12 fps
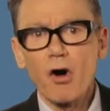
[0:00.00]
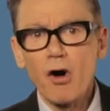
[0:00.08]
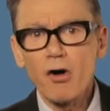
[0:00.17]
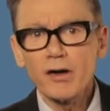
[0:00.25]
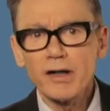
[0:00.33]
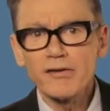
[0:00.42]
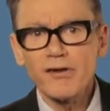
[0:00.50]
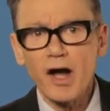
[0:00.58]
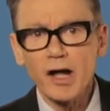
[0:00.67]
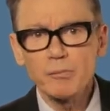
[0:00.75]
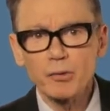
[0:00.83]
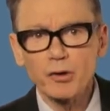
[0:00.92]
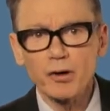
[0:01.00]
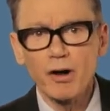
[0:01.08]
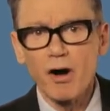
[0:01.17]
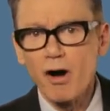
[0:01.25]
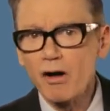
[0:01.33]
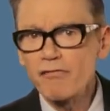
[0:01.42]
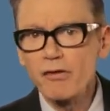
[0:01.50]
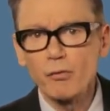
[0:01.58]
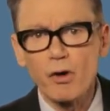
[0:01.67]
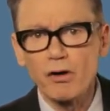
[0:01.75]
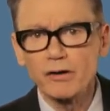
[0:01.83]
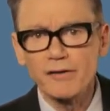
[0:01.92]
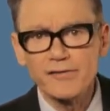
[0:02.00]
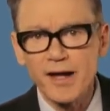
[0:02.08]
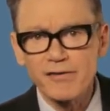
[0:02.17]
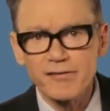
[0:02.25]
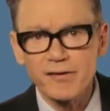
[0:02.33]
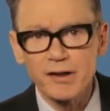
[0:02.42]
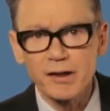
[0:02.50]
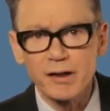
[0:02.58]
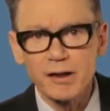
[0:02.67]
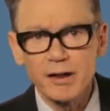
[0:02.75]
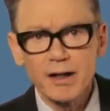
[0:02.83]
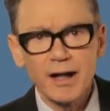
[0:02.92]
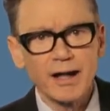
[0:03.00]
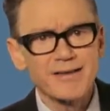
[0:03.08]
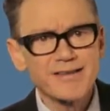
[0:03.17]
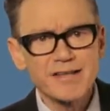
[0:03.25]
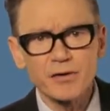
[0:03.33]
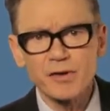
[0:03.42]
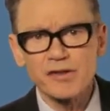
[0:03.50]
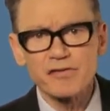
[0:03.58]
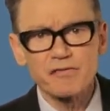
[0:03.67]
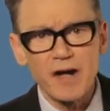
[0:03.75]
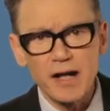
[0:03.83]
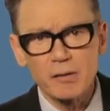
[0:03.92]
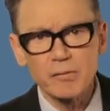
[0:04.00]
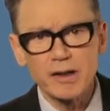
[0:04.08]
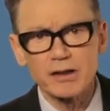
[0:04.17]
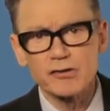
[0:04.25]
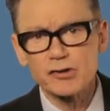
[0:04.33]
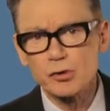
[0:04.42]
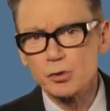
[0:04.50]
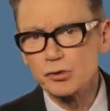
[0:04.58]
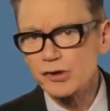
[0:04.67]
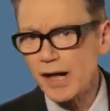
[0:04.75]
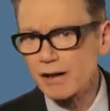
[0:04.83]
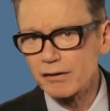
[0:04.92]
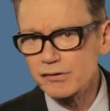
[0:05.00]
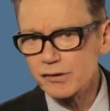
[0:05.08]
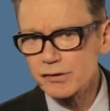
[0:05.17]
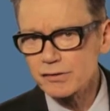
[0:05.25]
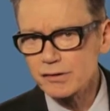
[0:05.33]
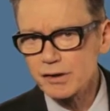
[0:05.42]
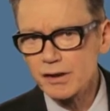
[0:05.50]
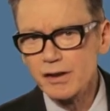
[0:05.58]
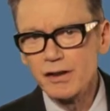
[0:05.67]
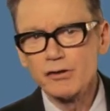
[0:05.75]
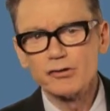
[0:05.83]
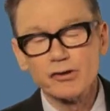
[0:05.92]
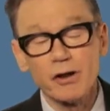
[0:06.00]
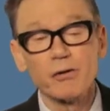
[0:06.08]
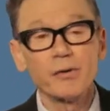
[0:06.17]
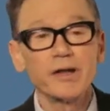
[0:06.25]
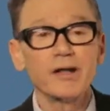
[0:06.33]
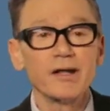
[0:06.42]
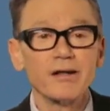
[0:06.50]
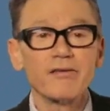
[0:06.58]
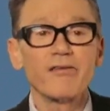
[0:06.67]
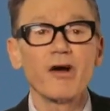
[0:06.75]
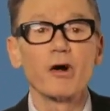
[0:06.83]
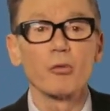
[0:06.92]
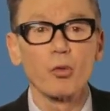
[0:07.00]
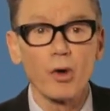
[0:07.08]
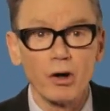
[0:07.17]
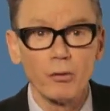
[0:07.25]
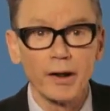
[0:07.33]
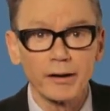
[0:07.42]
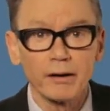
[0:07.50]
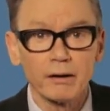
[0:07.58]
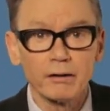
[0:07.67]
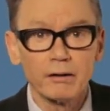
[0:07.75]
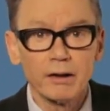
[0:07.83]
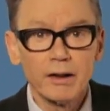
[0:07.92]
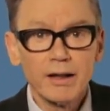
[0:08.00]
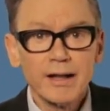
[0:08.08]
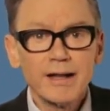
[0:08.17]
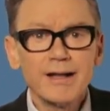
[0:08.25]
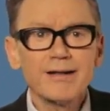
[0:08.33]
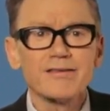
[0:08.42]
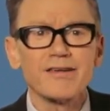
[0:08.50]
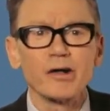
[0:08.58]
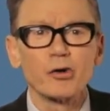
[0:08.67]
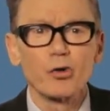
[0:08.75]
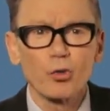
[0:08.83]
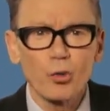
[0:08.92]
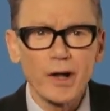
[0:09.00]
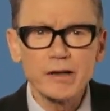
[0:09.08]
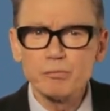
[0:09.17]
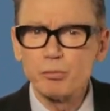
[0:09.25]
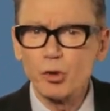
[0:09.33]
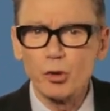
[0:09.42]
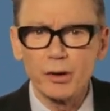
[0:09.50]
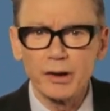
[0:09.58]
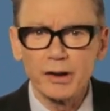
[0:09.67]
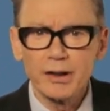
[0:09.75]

all his hyper, off-the-wall intensity and serious family and school challenges, Joey is heroic. He is a great boy,